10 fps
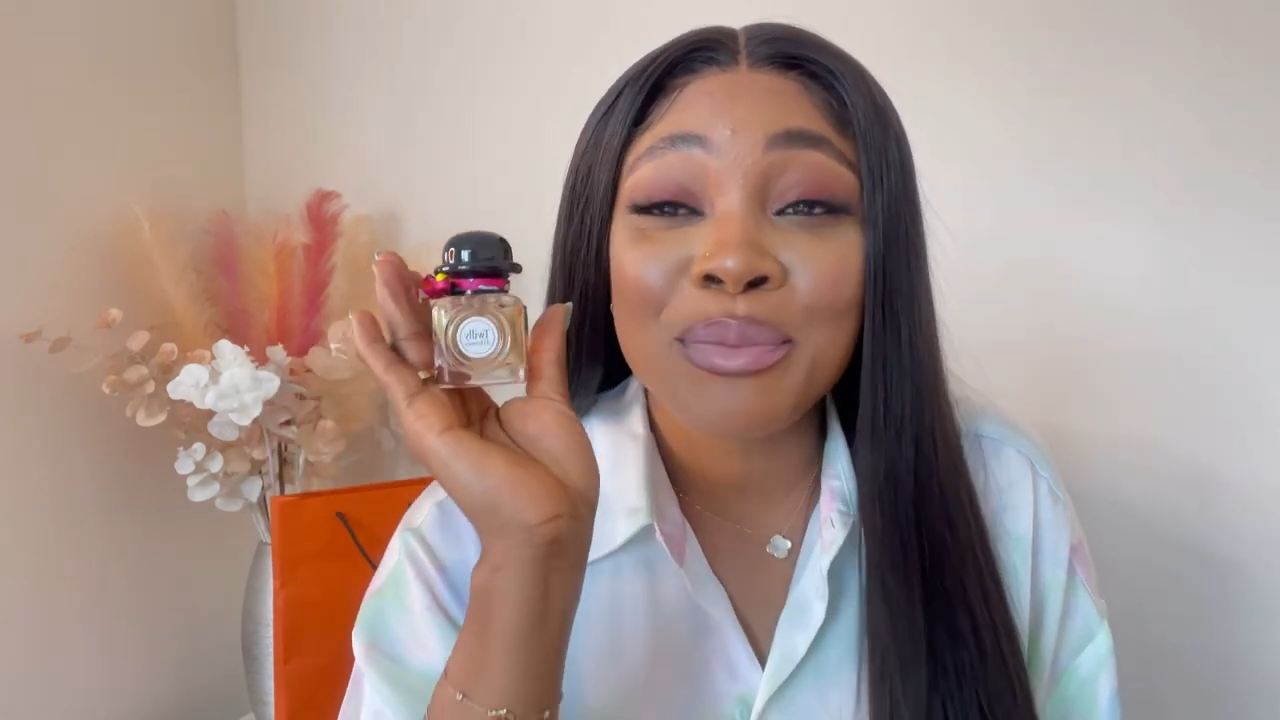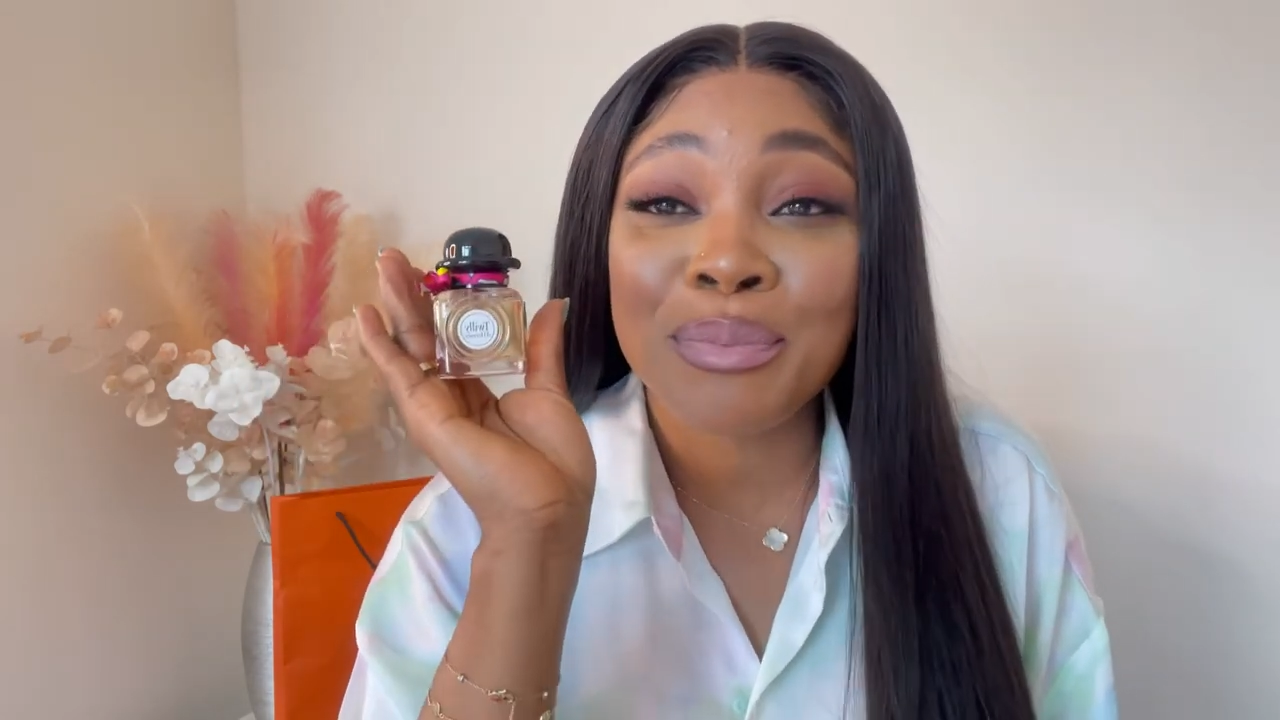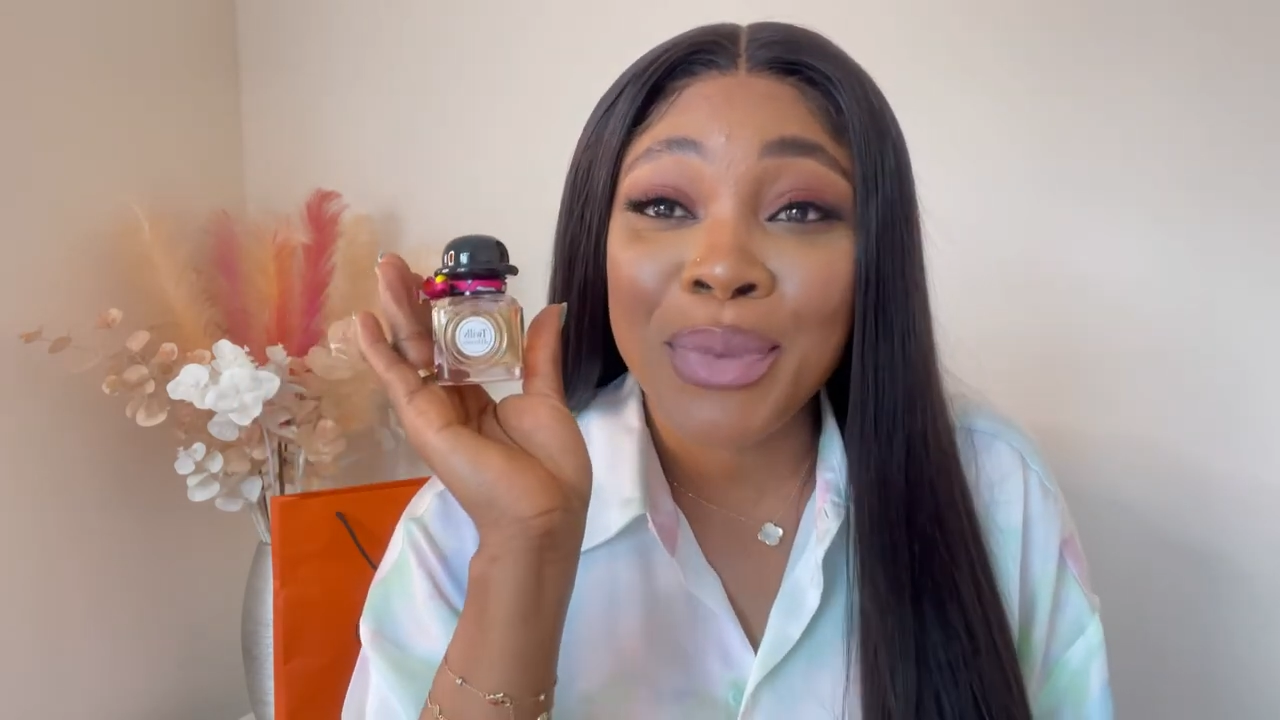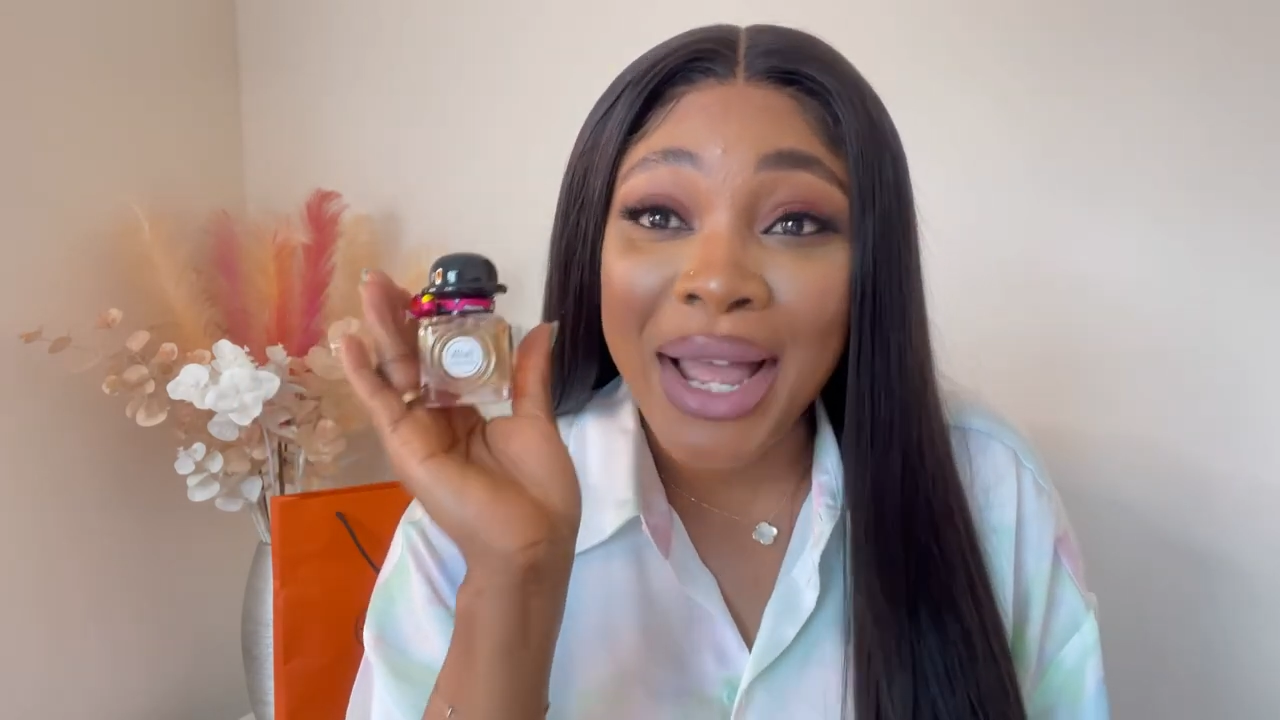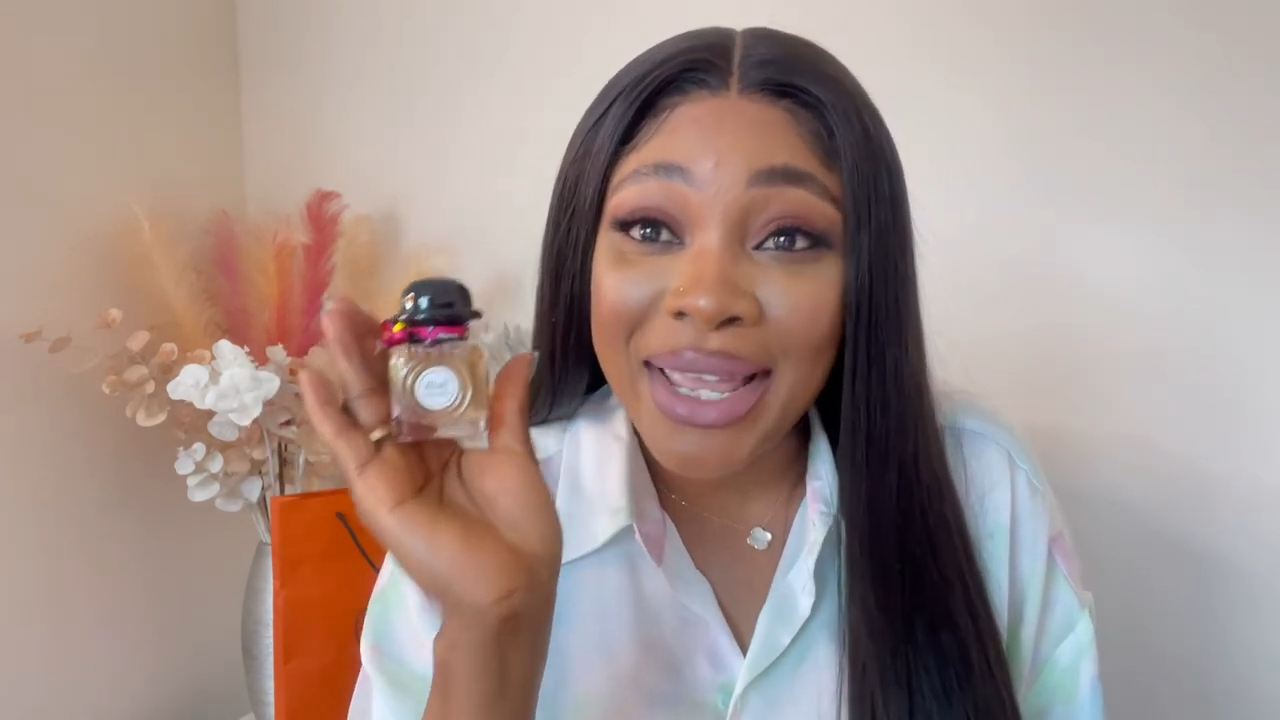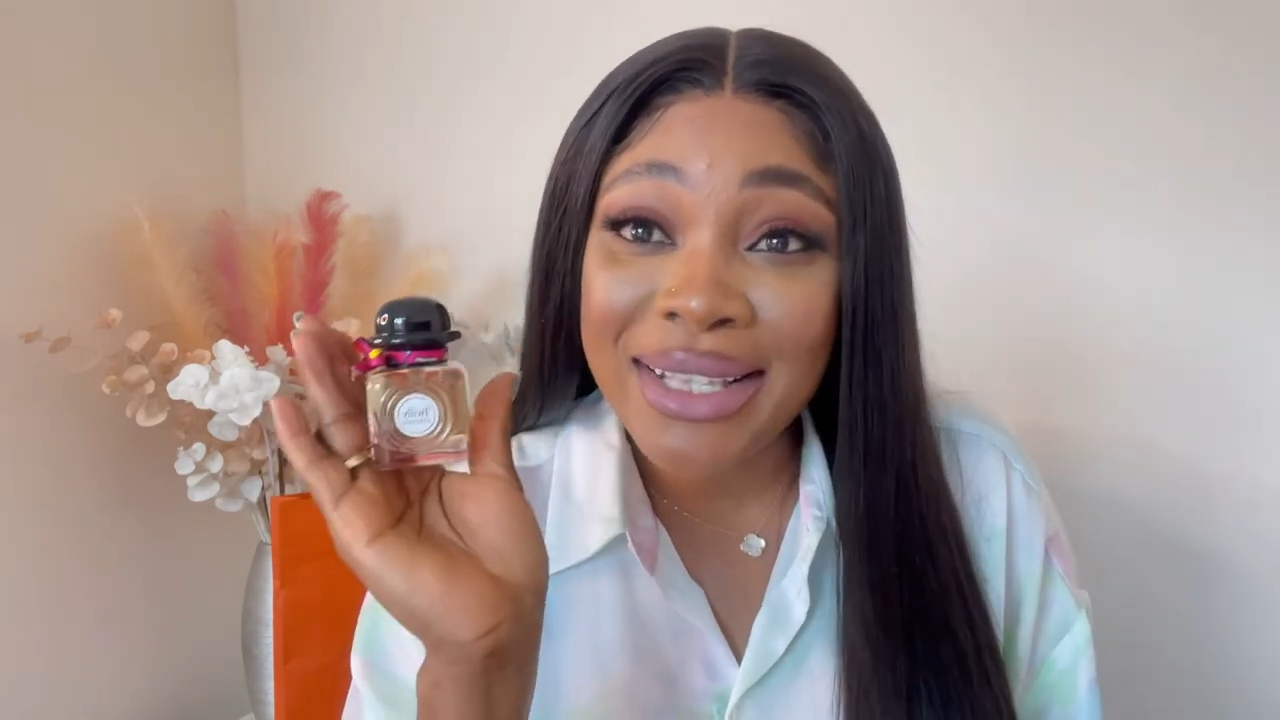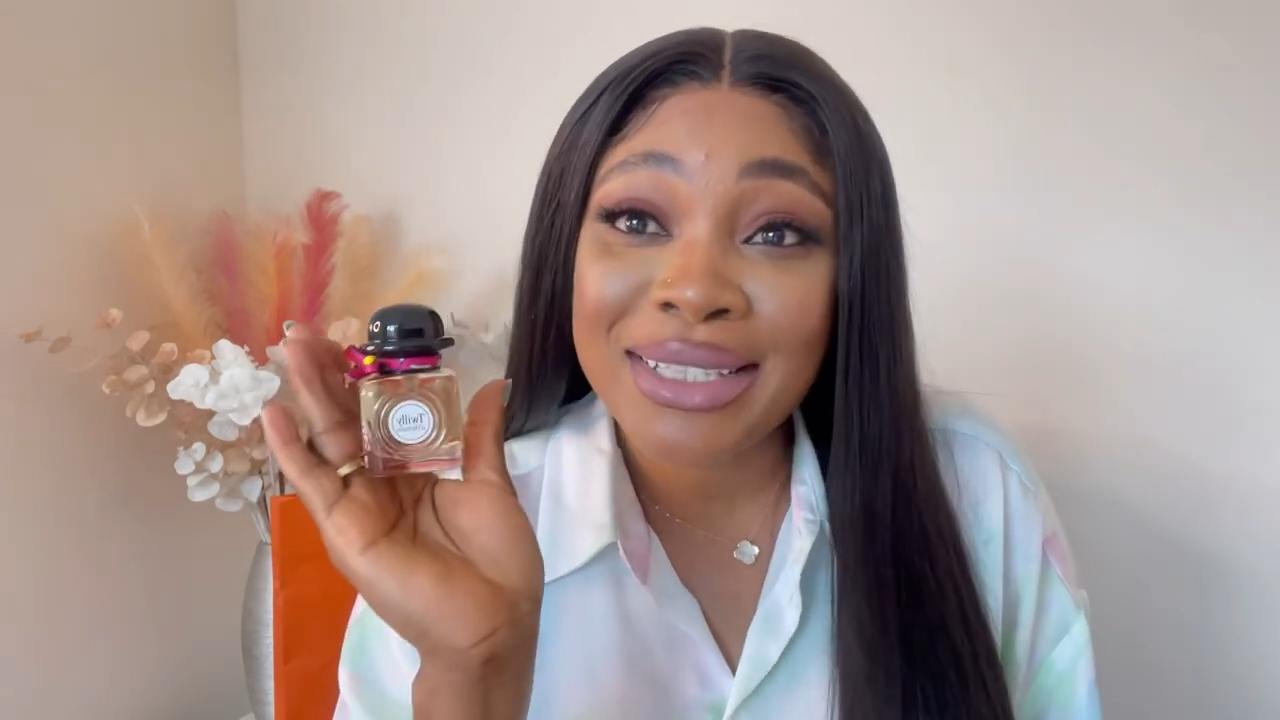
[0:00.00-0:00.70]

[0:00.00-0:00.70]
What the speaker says: buy